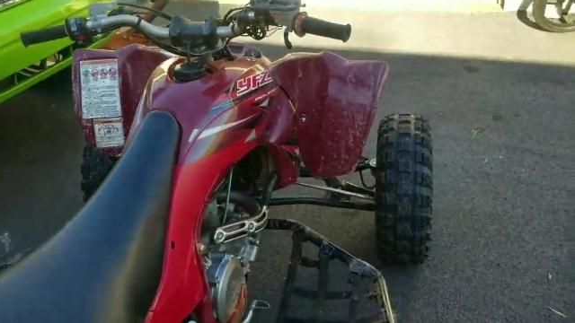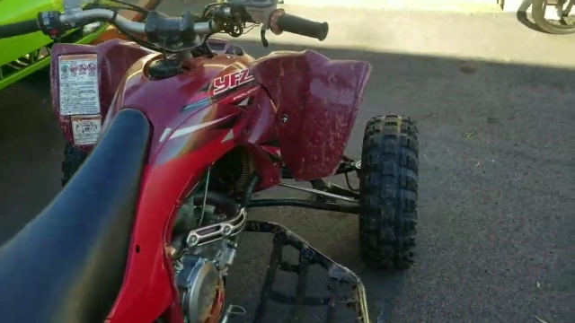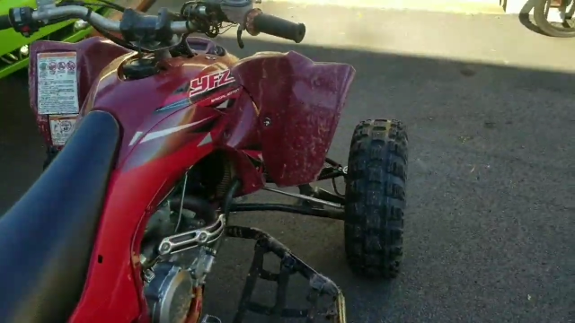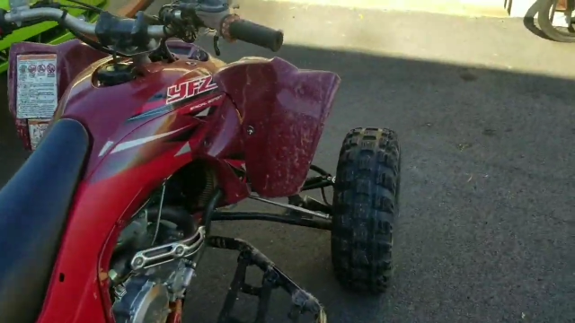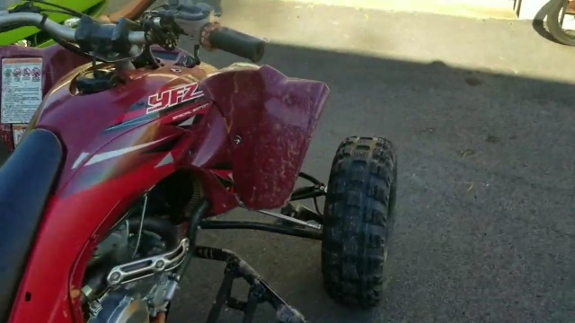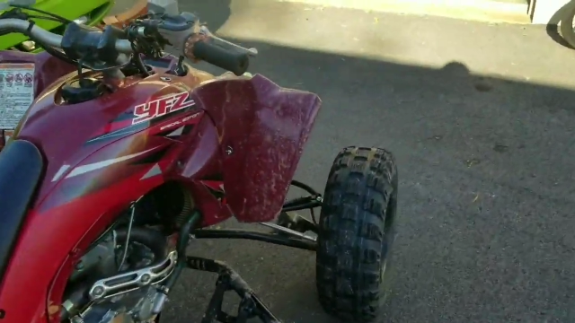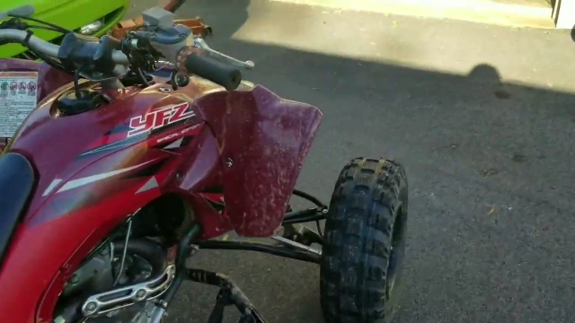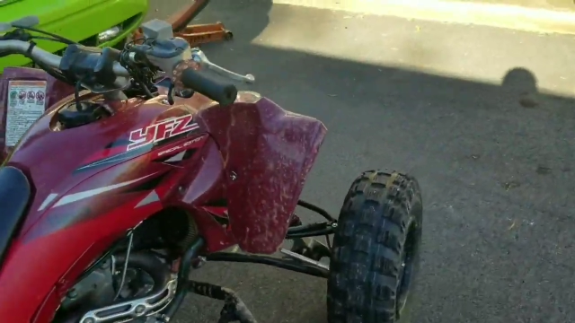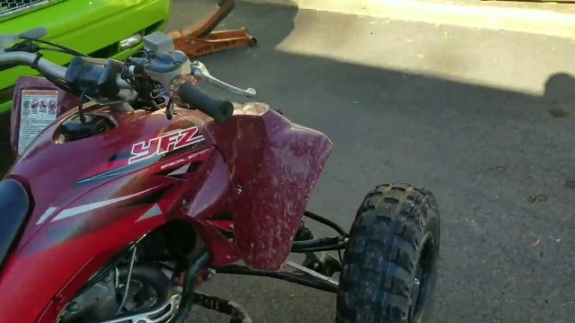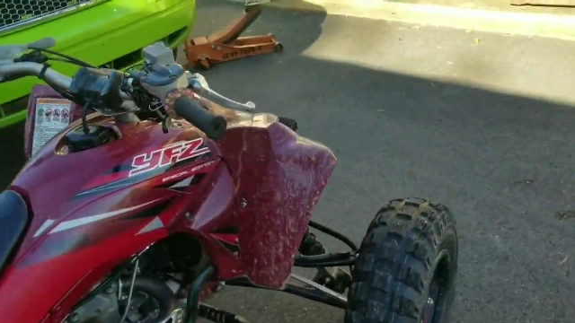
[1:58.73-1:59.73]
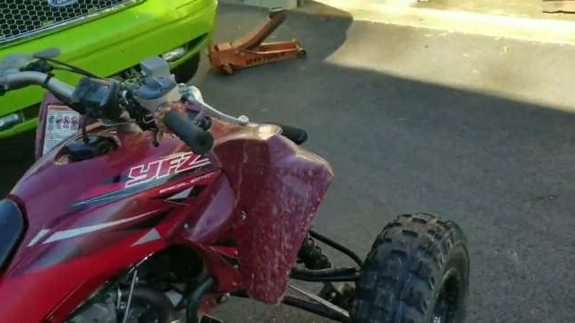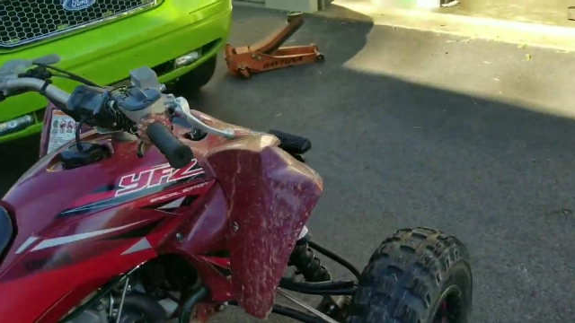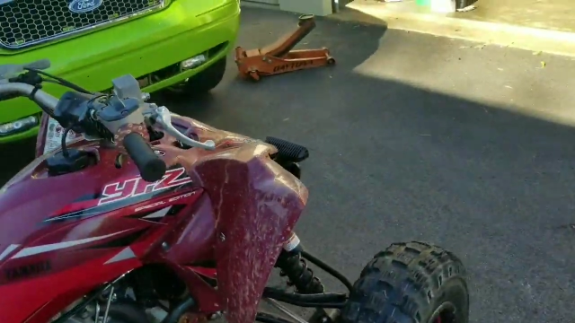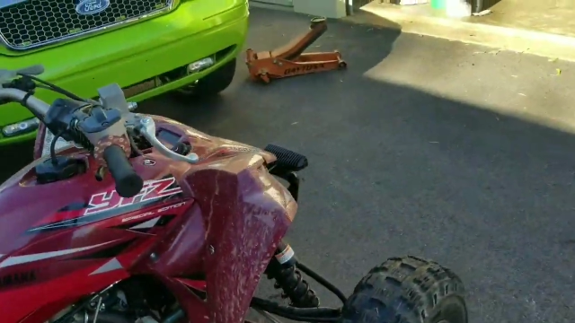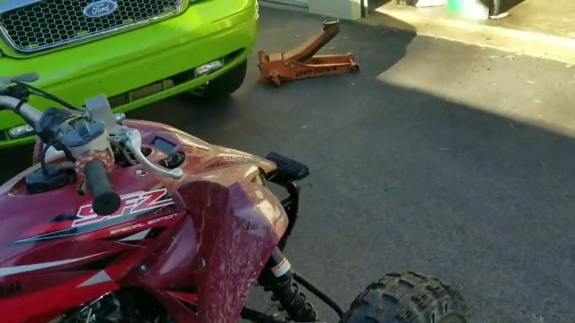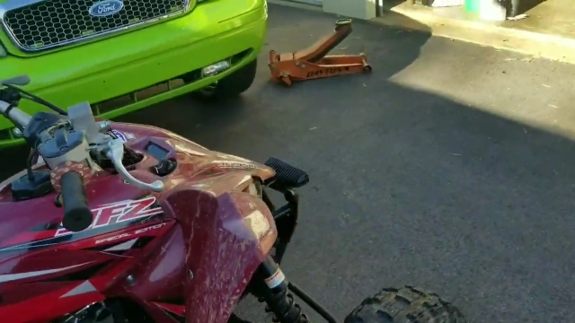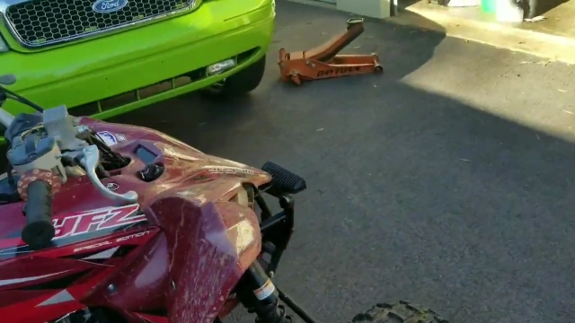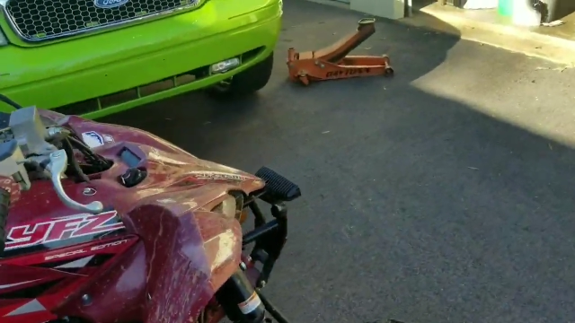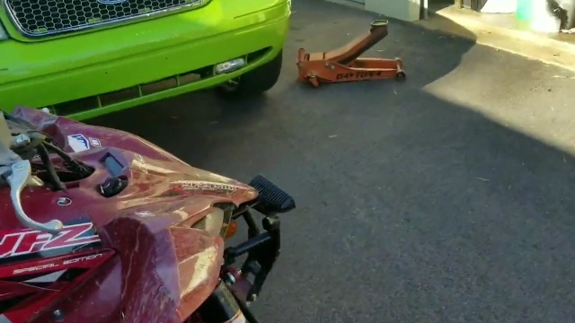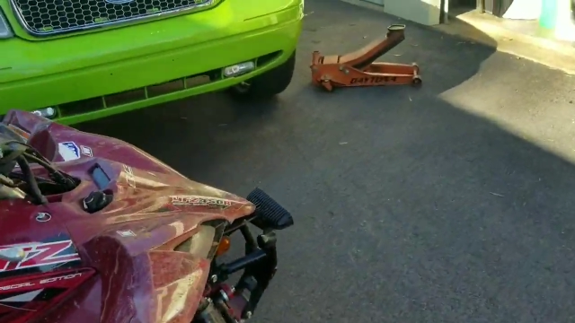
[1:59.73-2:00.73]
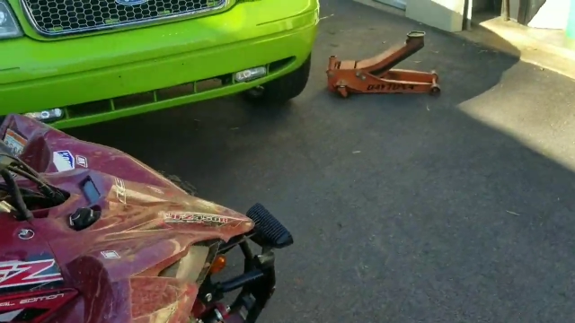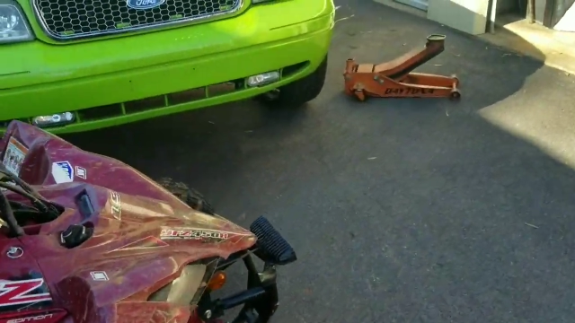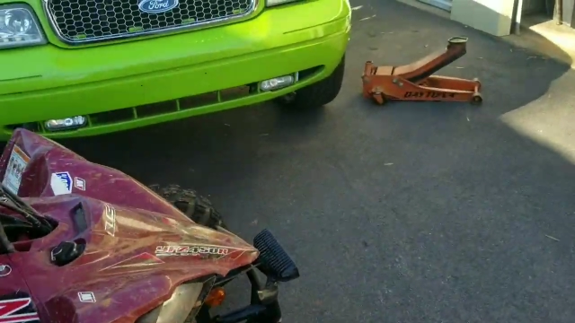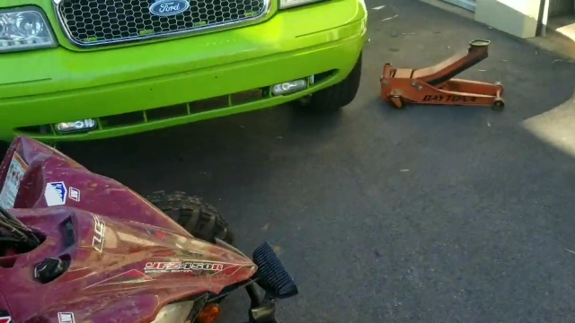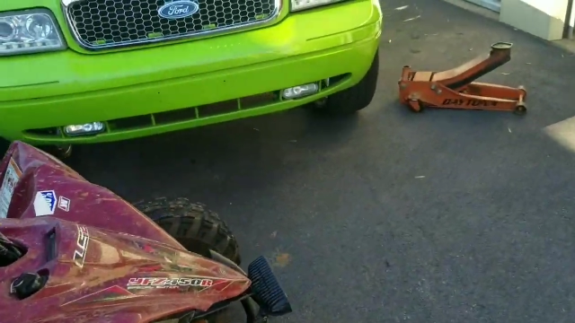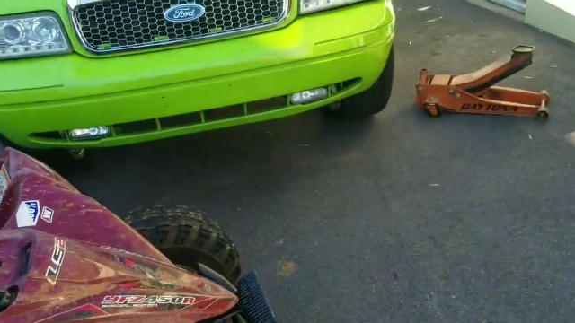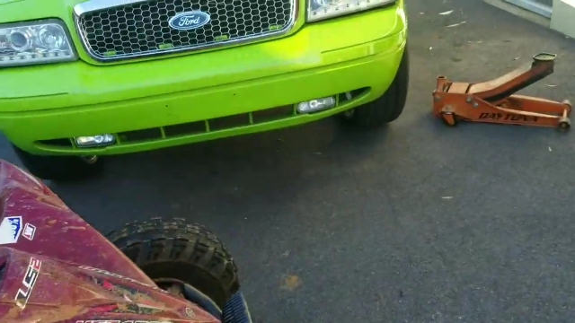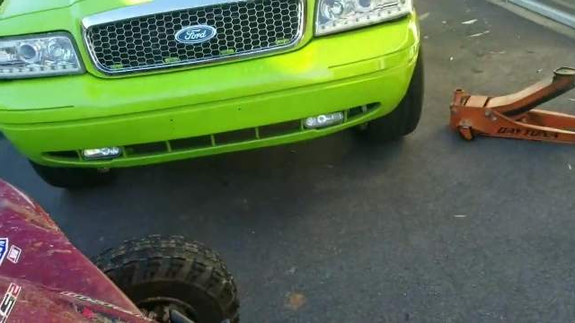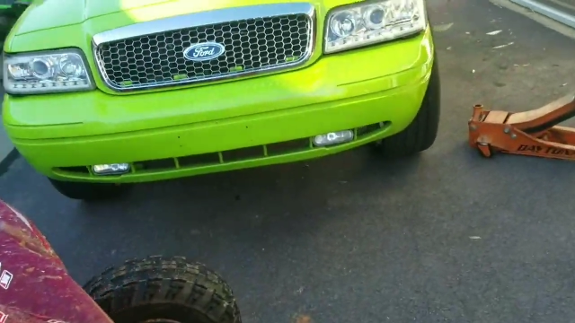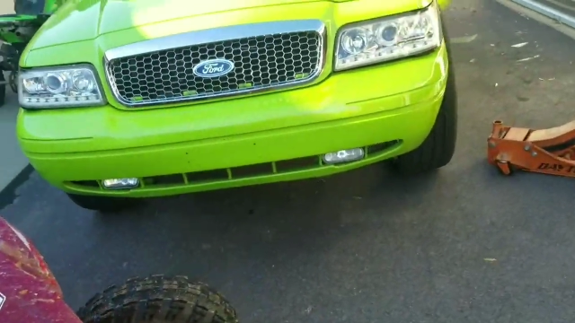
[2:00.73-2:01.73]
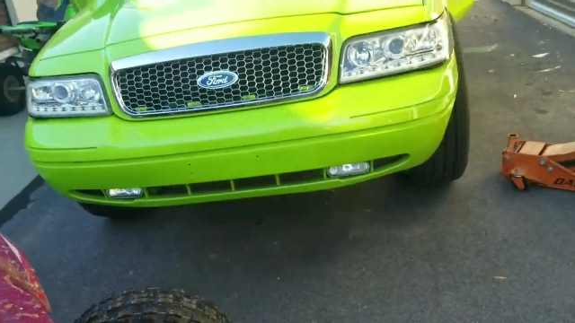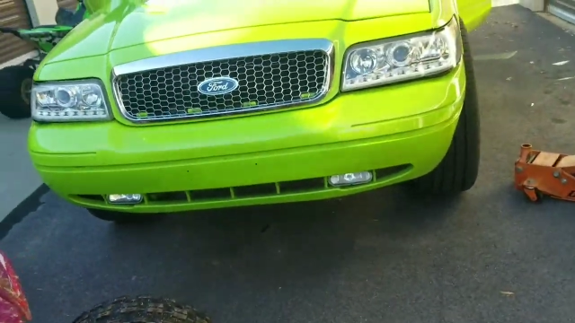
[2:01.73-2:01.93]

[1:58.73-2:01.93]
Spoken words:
(no speaker visible)